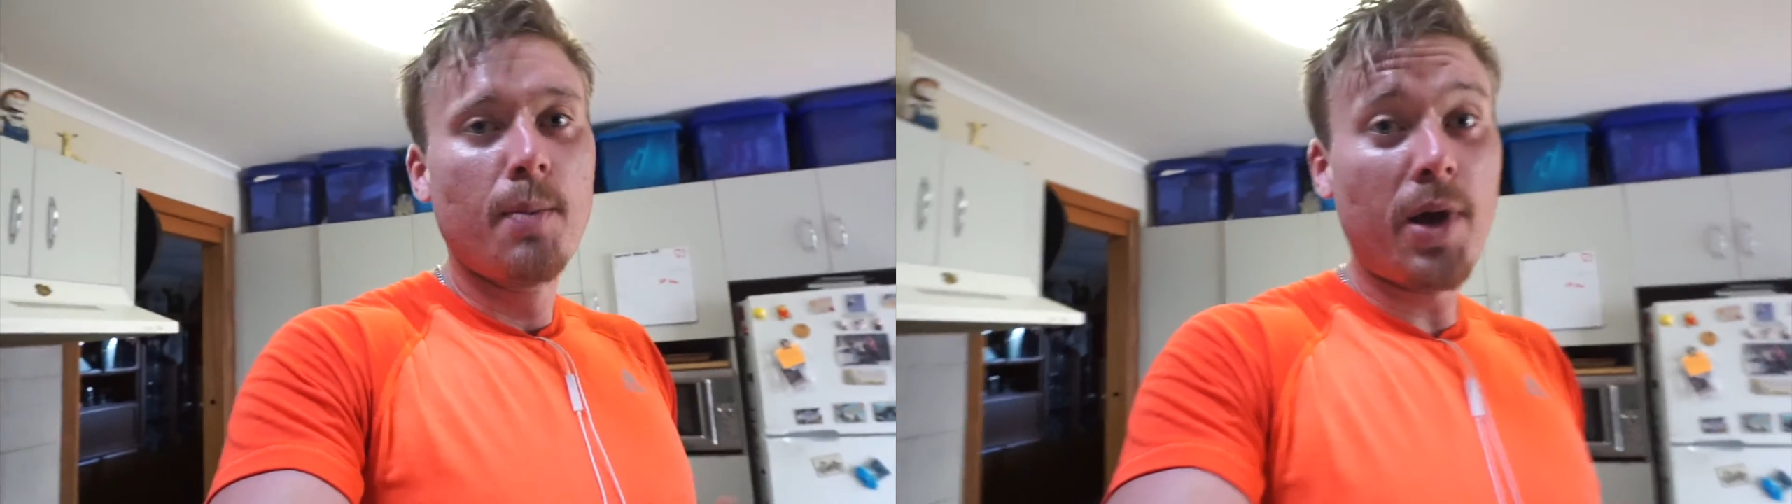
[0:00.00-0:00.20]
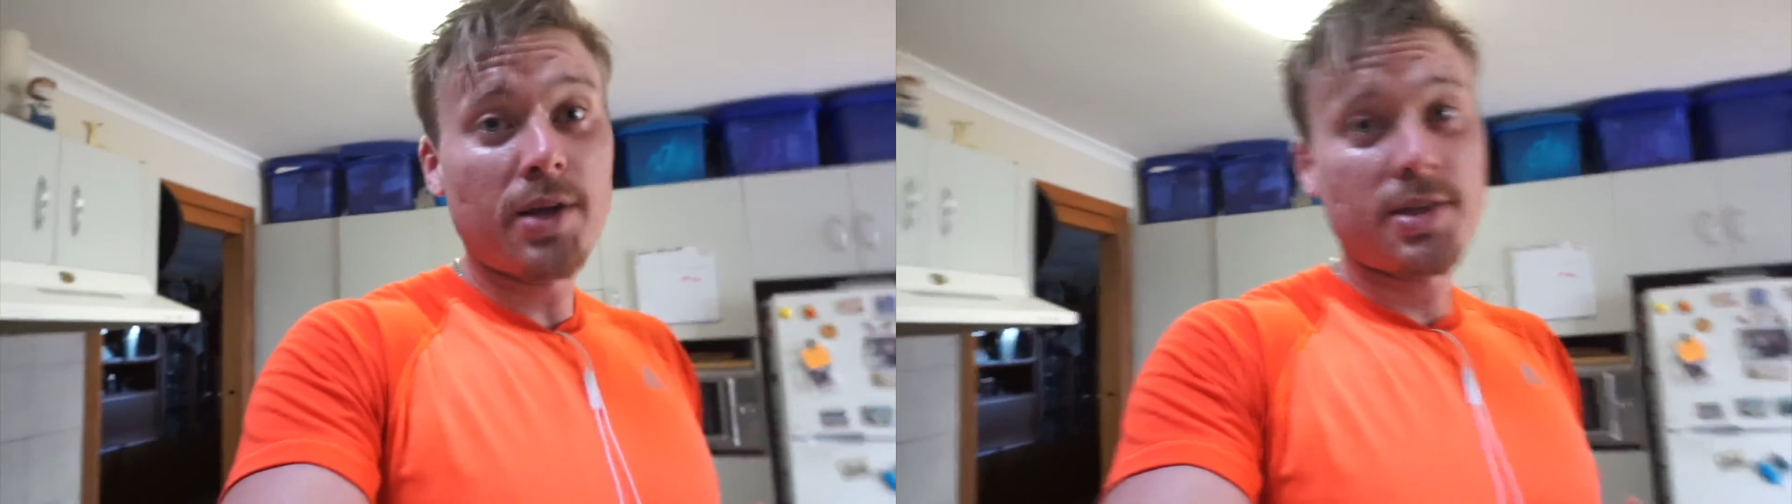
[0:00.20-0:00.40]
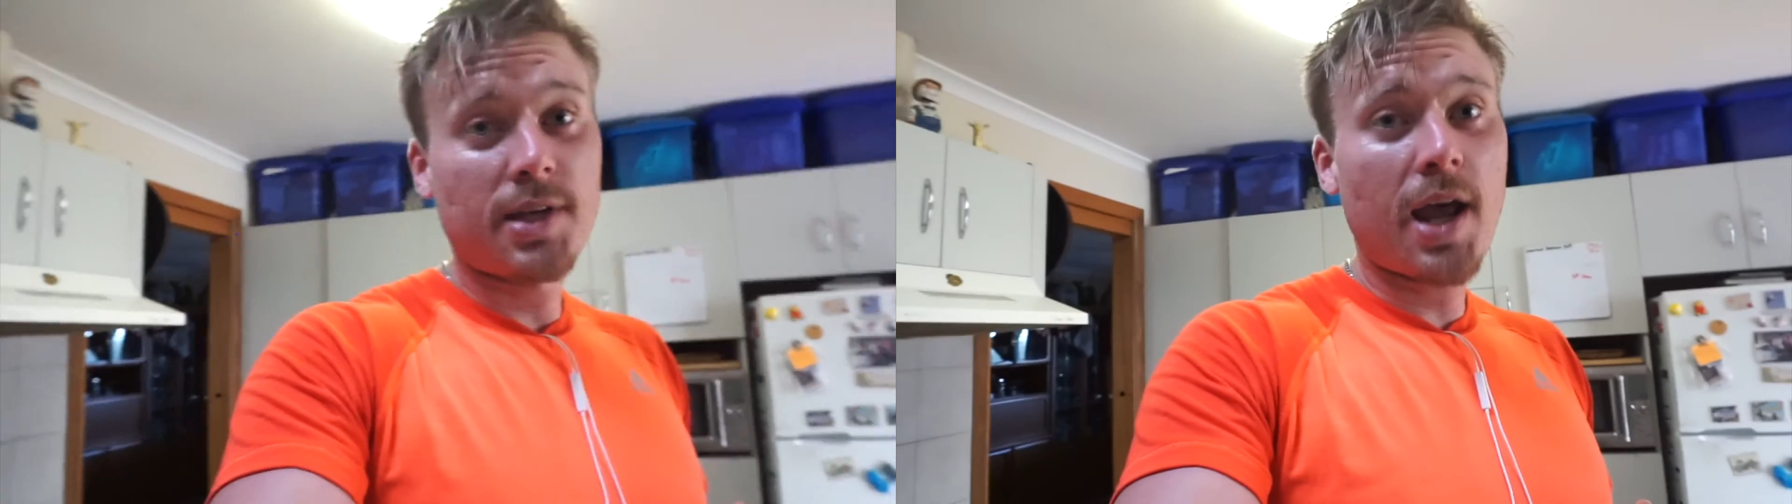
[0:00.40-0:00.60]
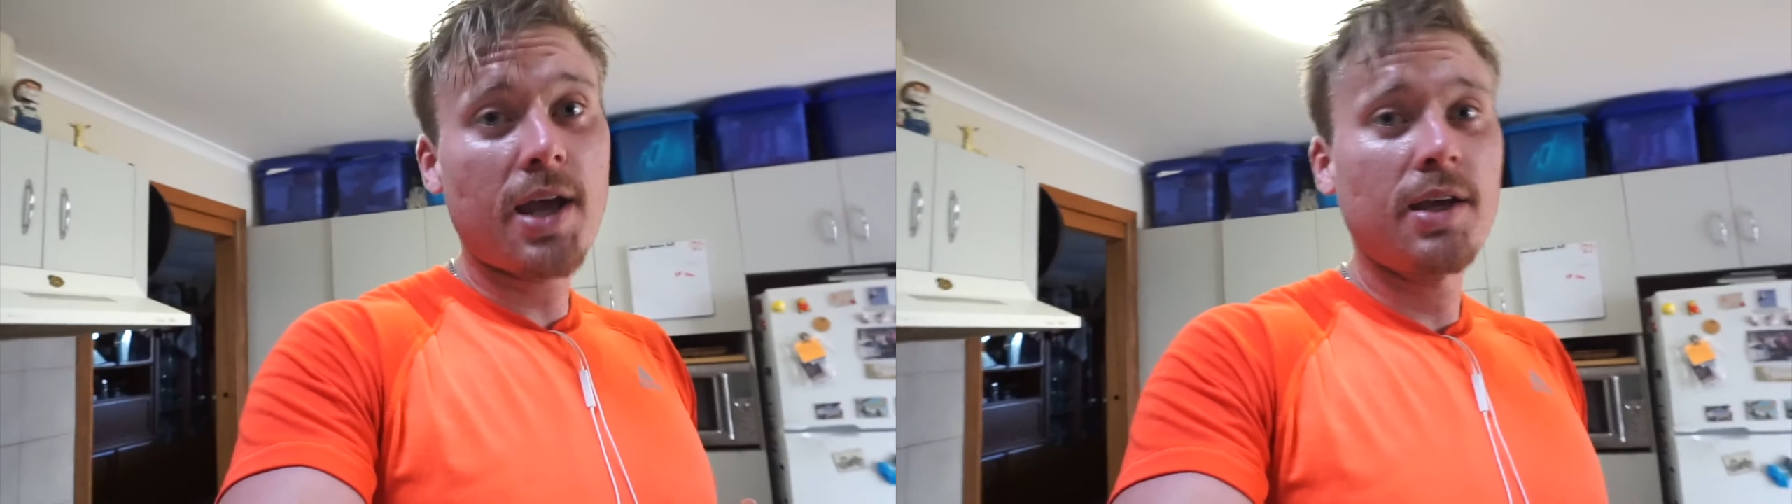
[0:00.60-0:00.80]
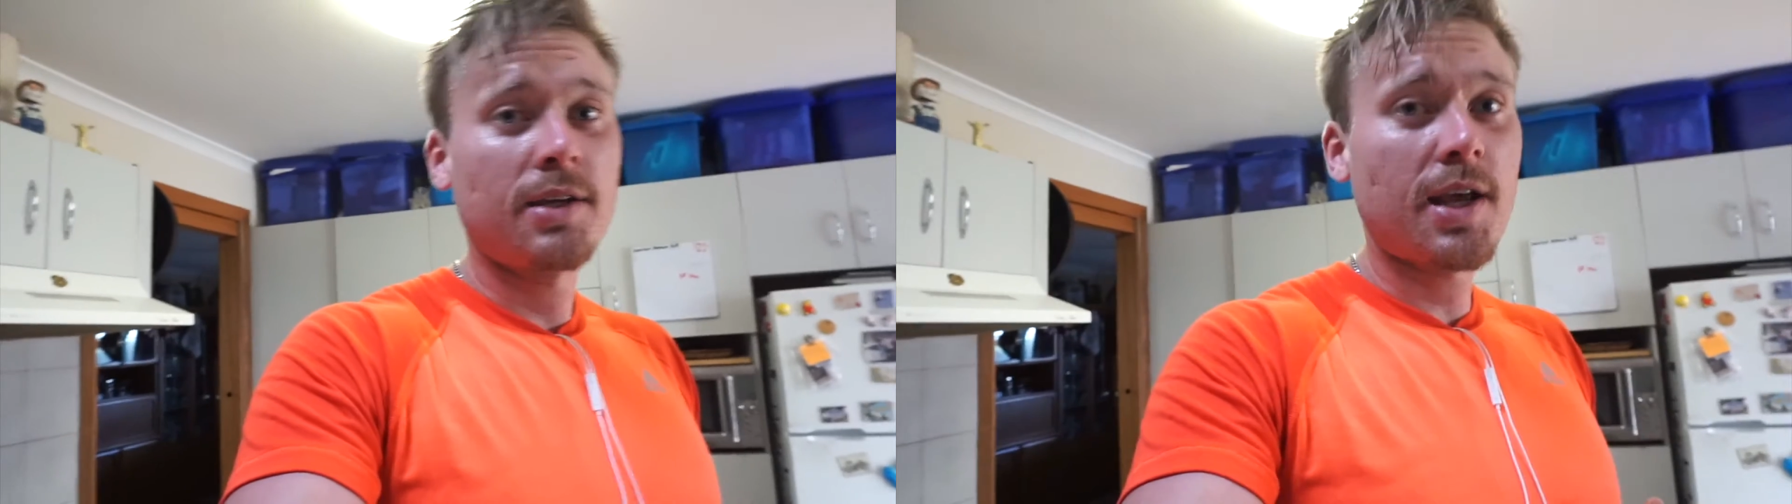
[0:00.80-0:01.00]
But
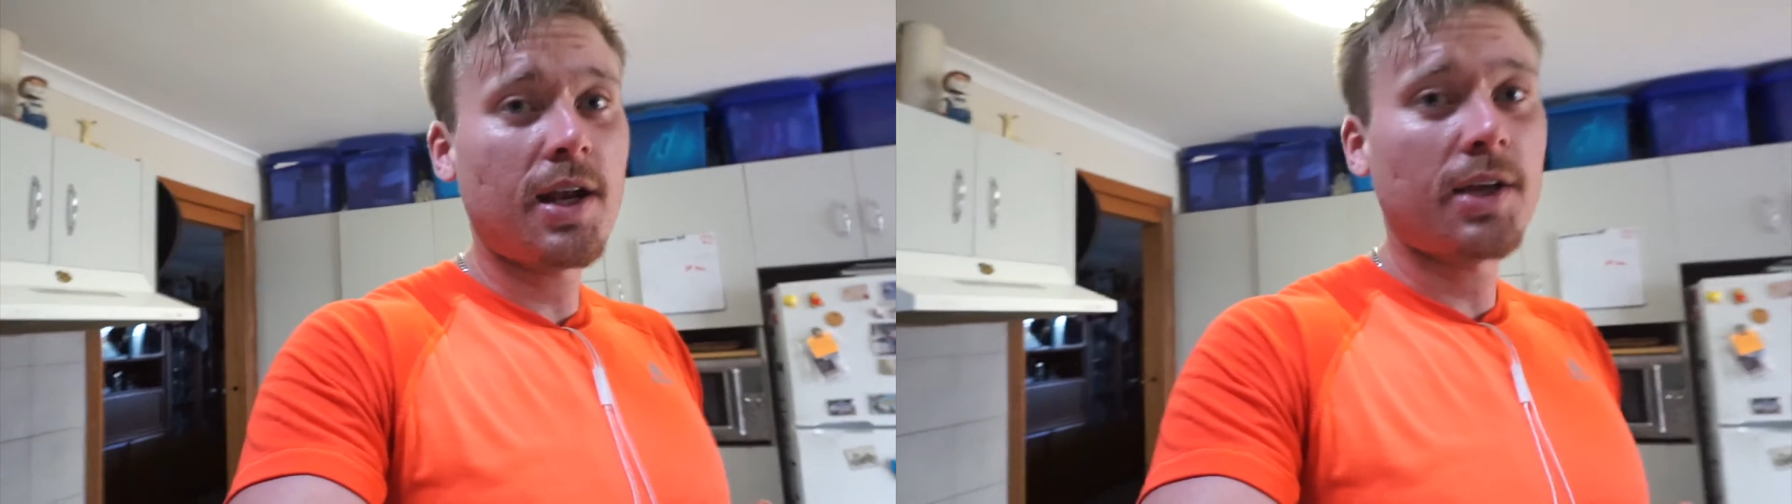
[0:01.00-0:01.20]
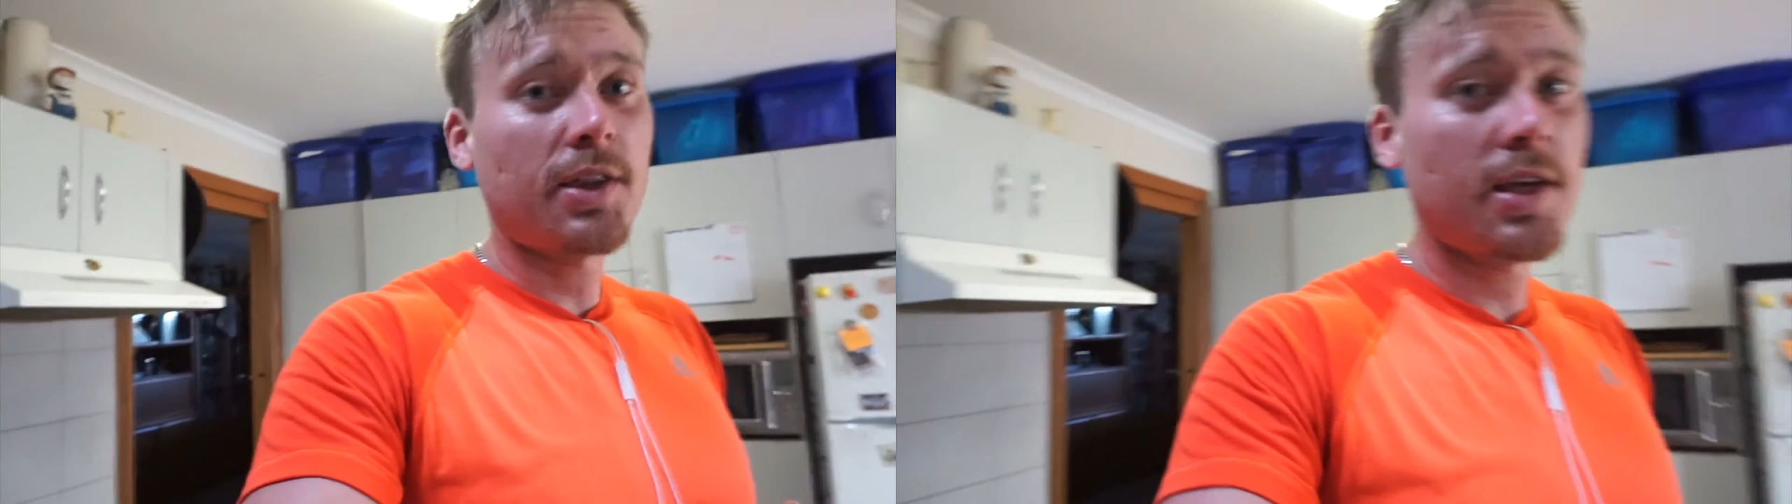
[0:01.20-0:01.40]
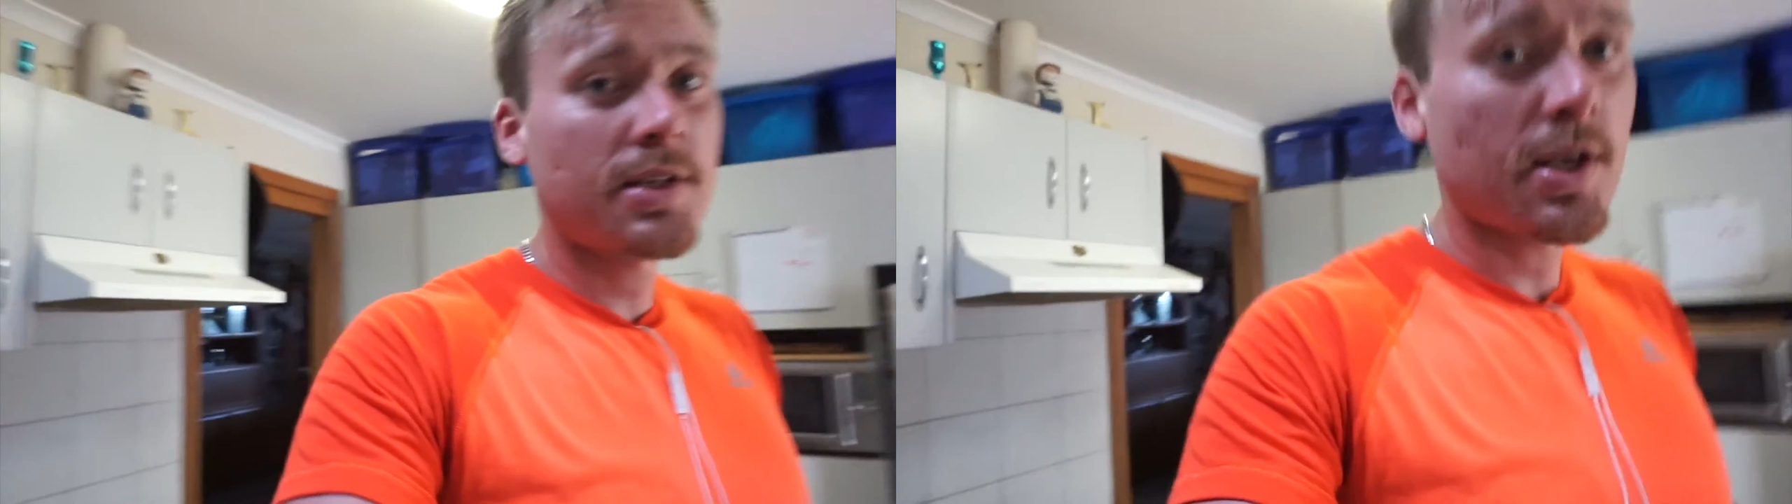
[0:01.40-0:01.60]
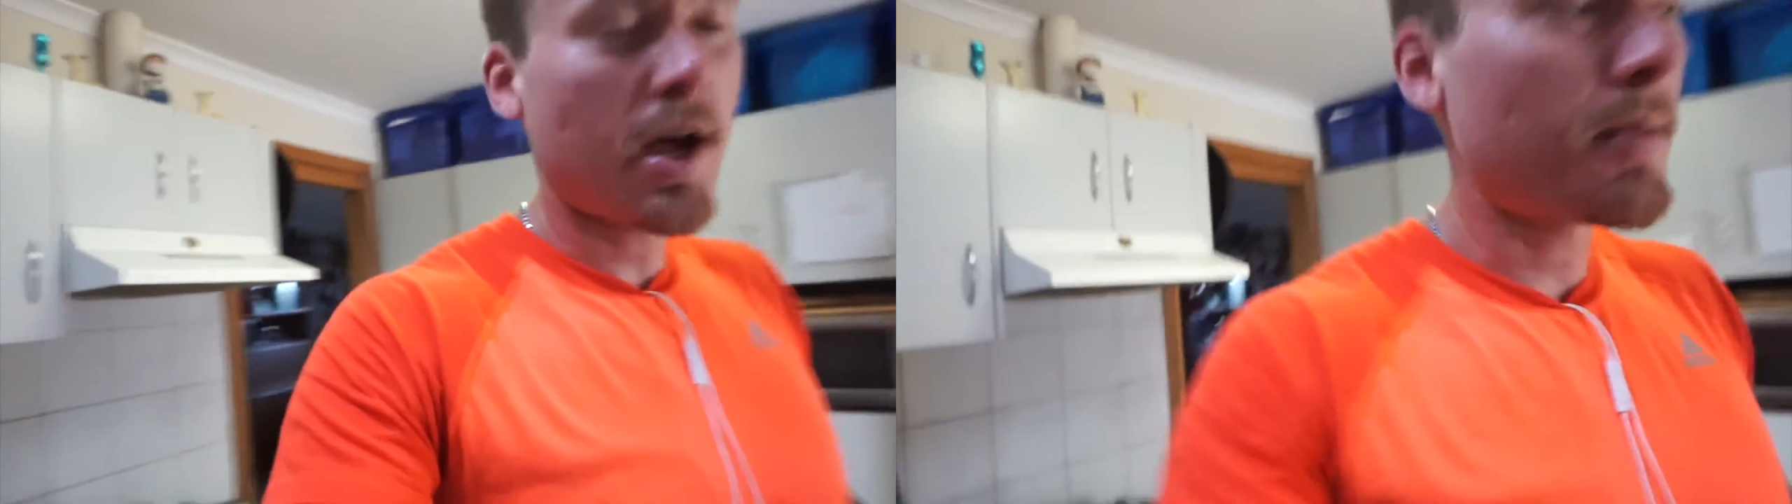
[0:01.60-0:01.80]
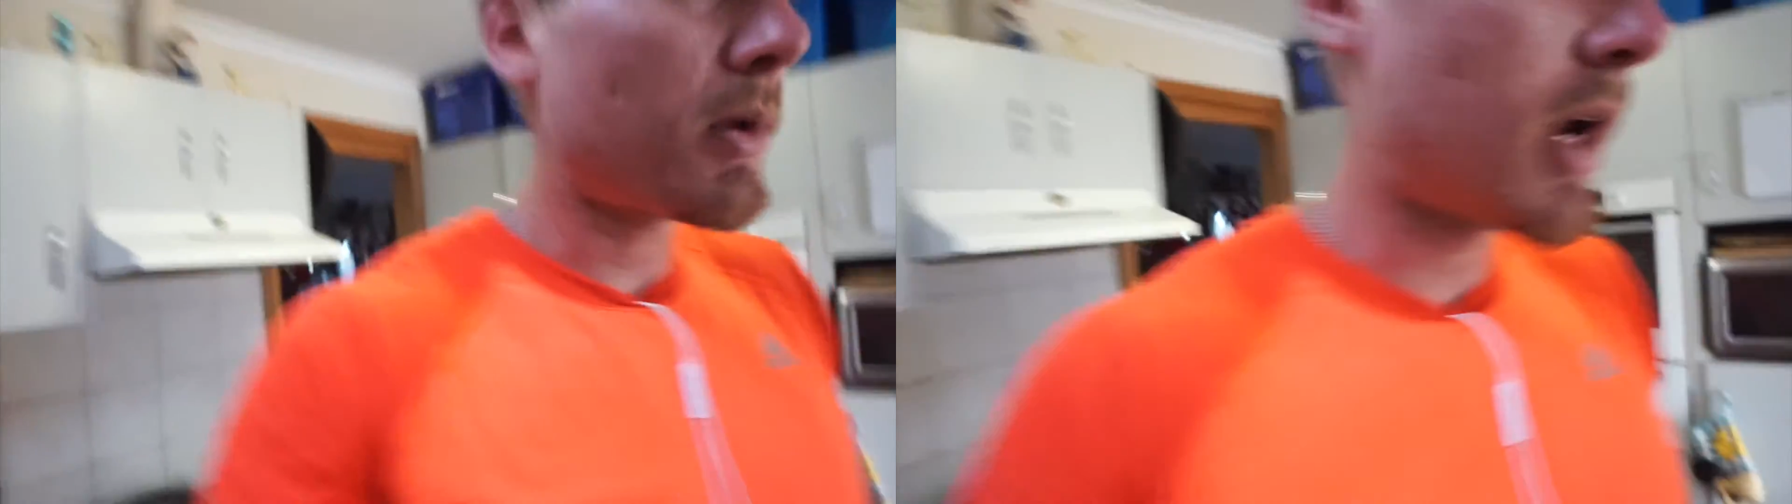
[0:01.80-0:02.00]
today, day like this, I'm gonna